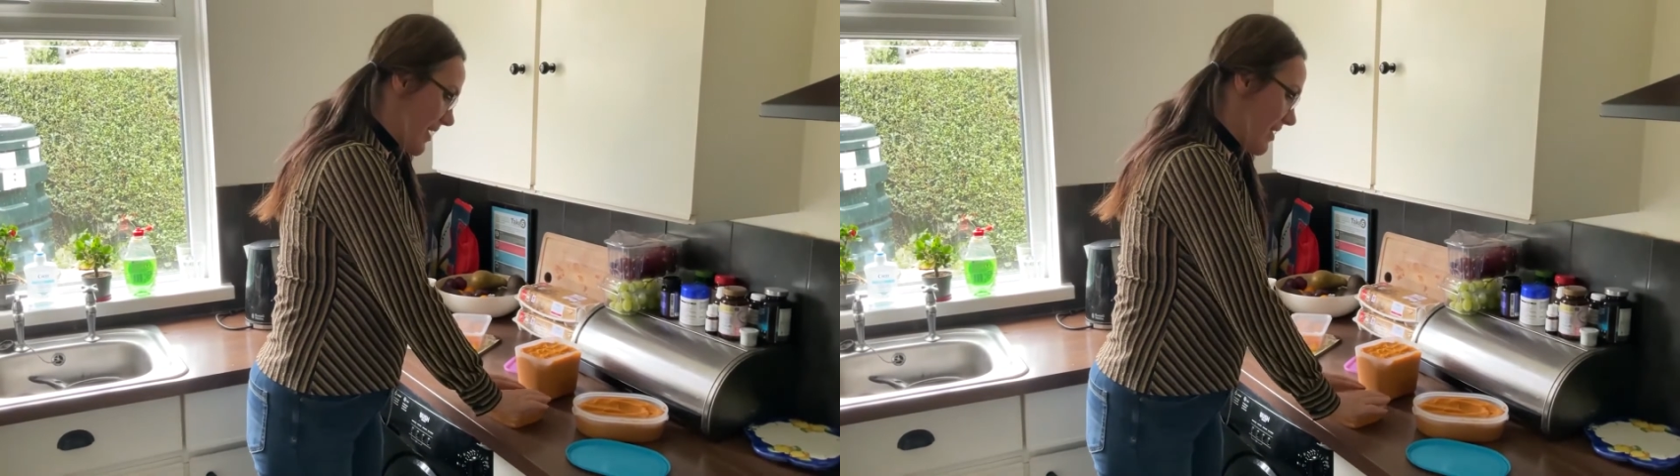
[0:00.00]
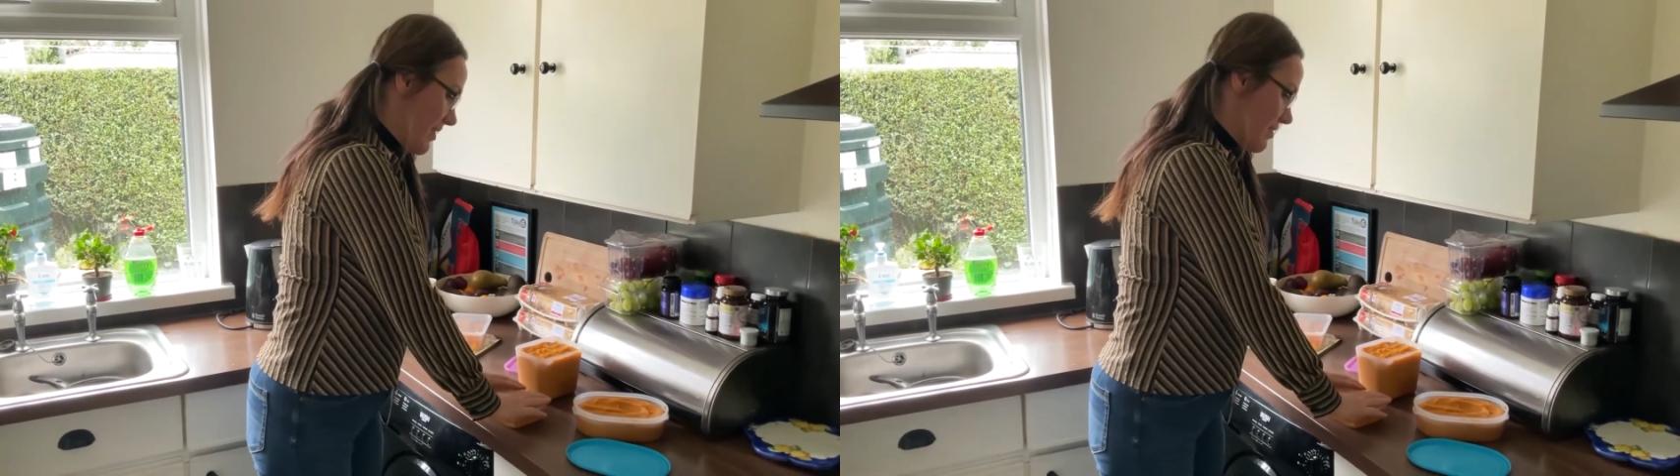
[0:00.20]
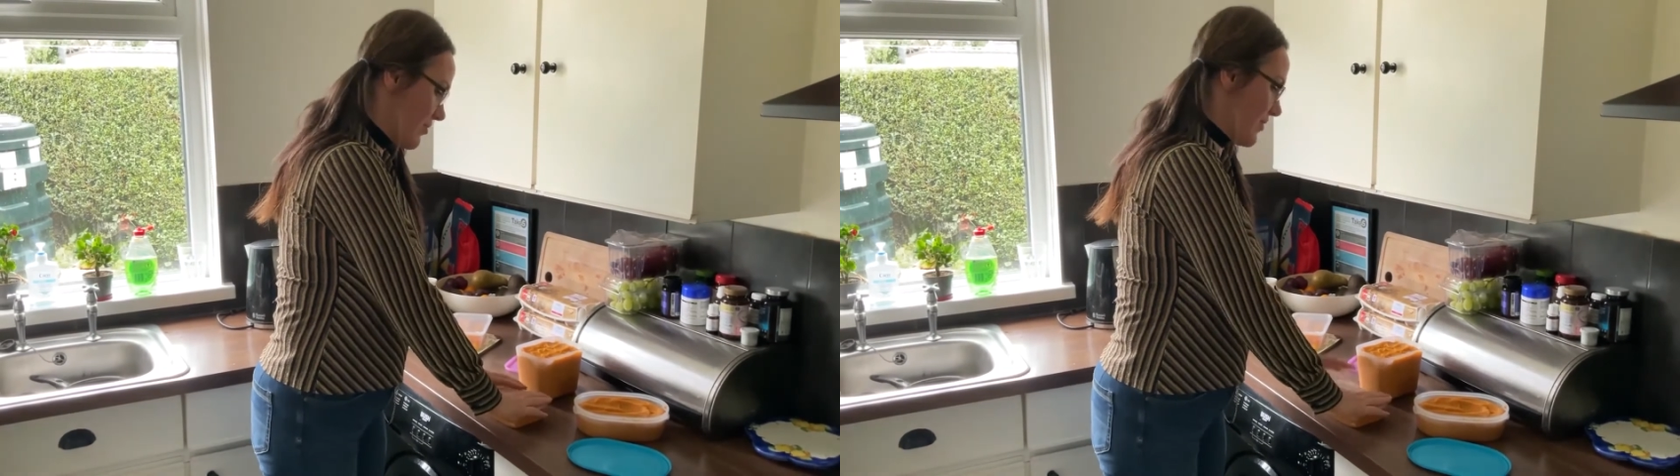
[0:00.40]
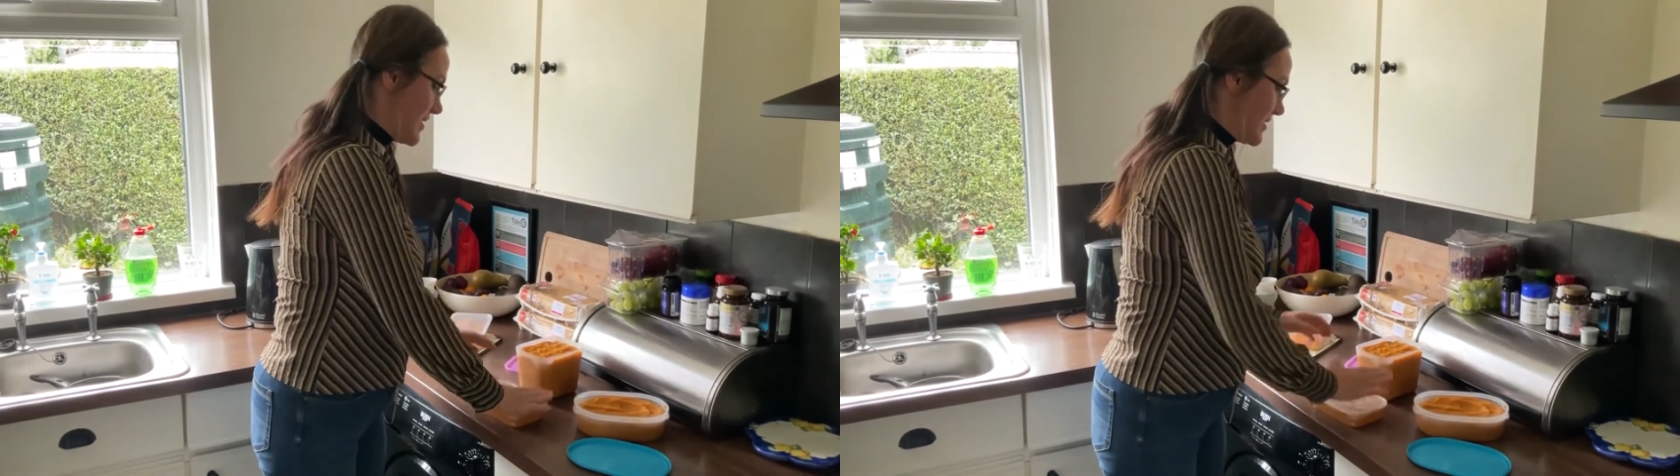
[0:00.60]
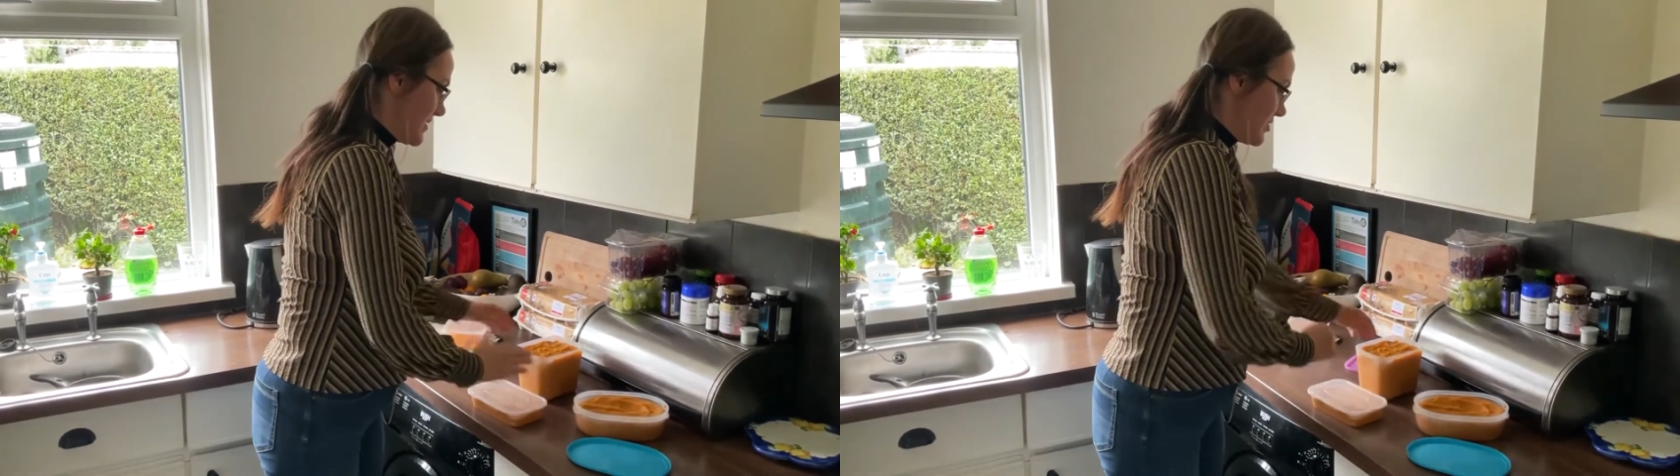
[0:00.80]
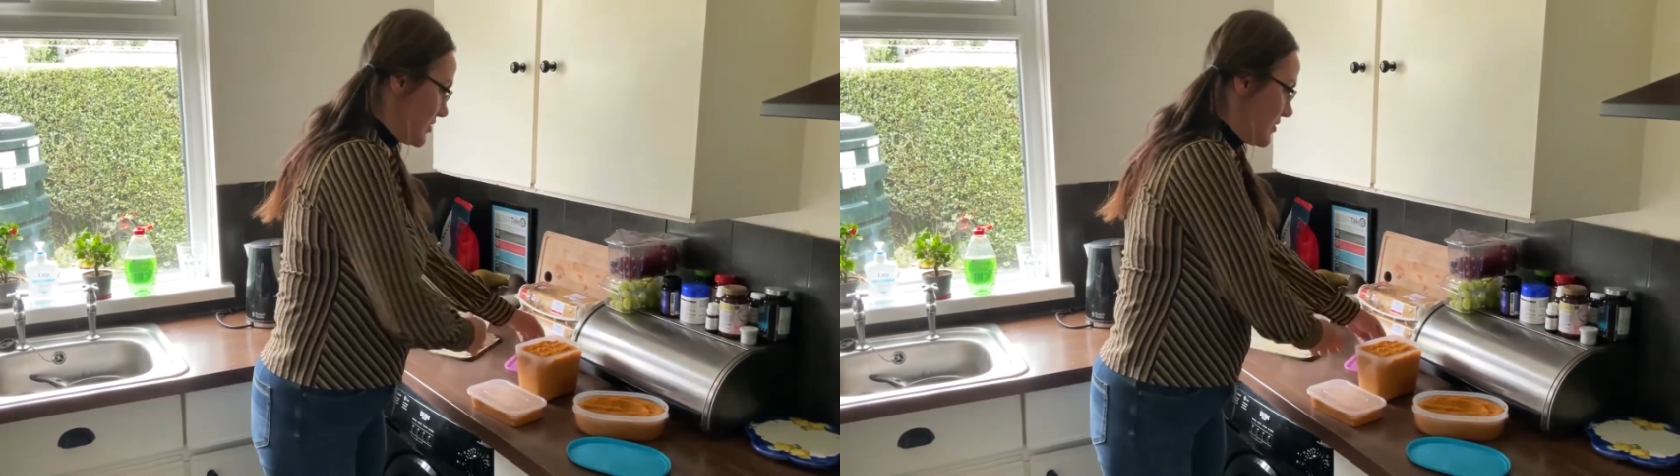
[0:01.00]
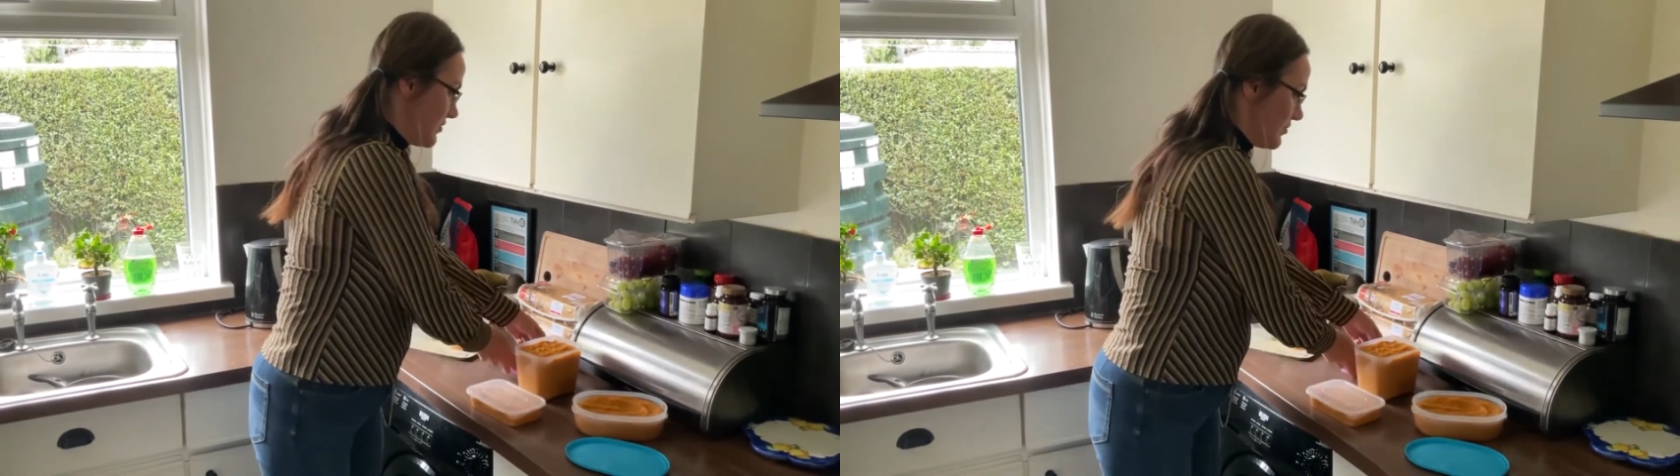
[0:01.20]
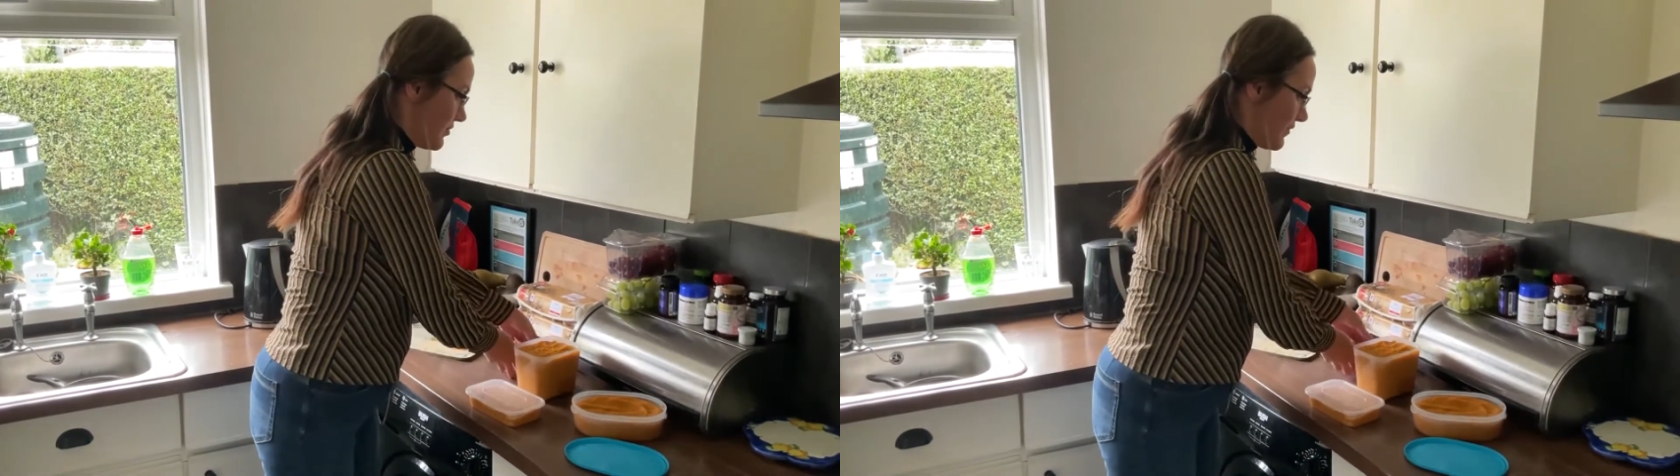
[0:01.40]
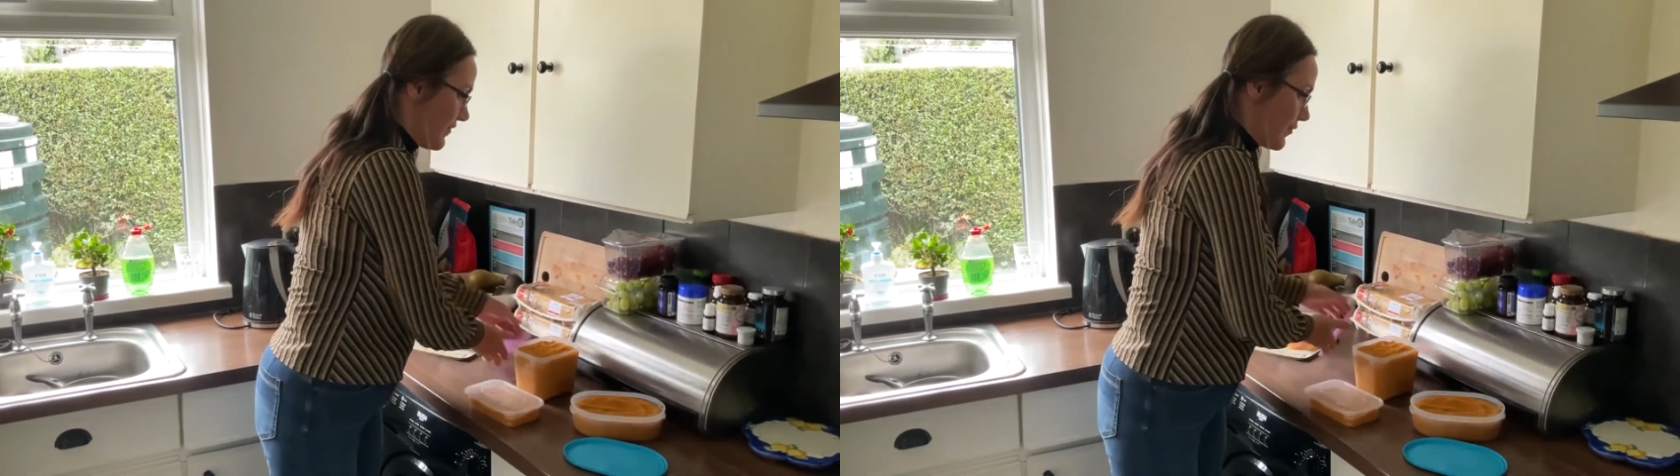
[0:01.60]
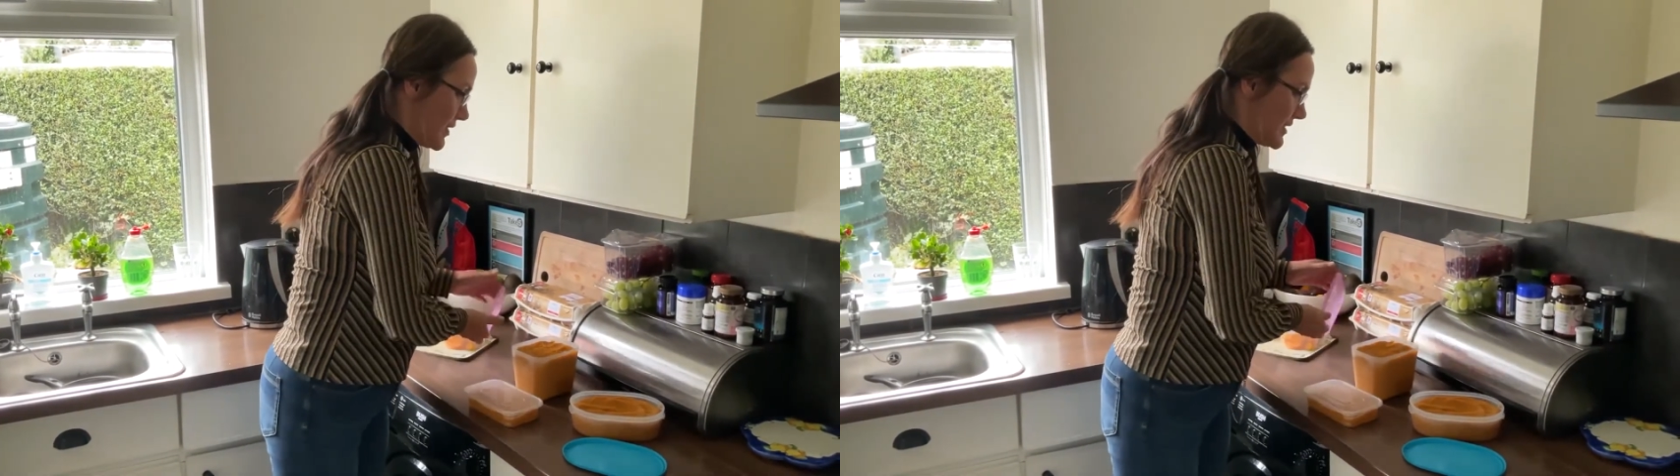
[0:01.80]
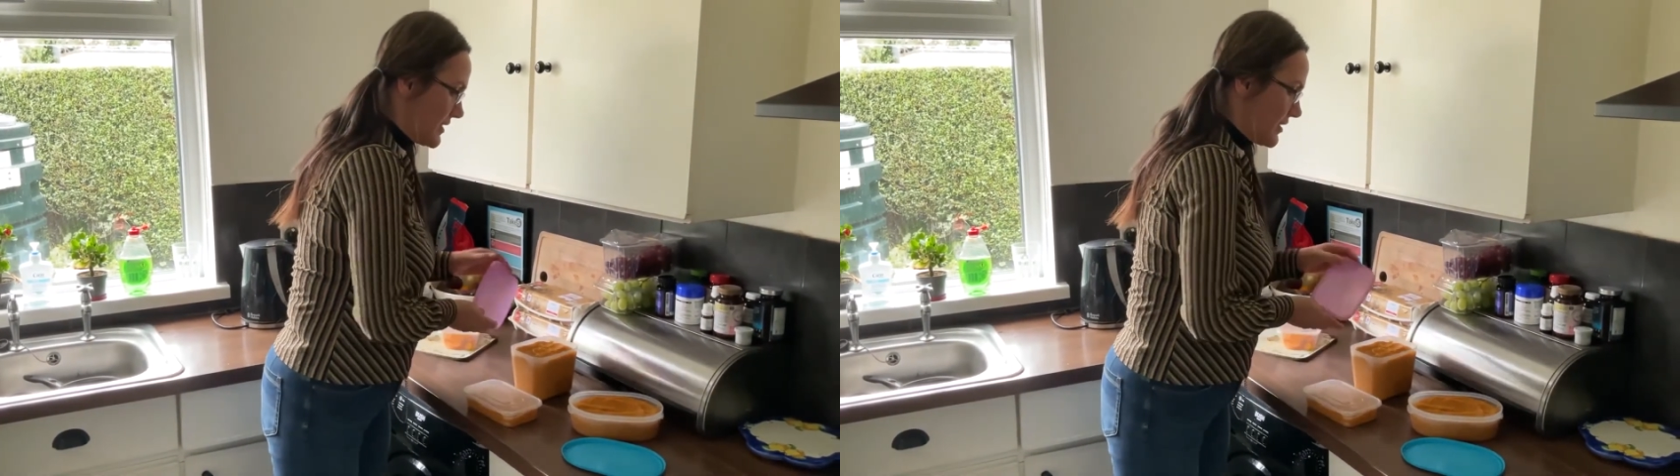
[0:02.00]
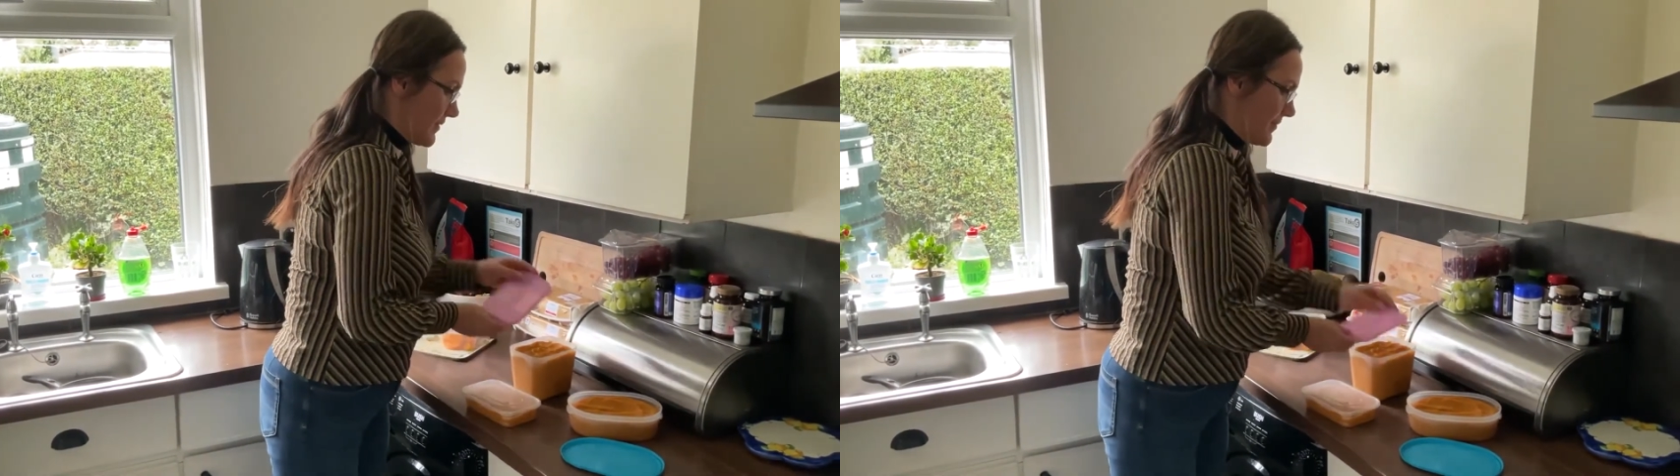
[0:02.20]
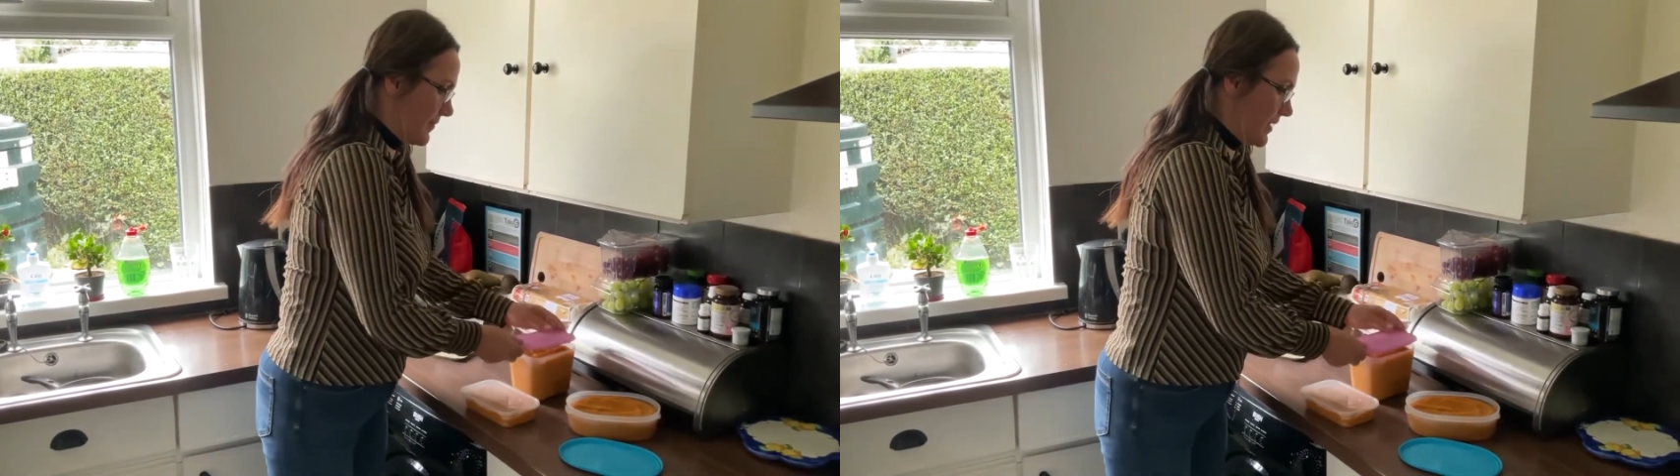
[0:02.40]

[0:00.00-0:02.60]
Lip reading: and the rest into the freezer.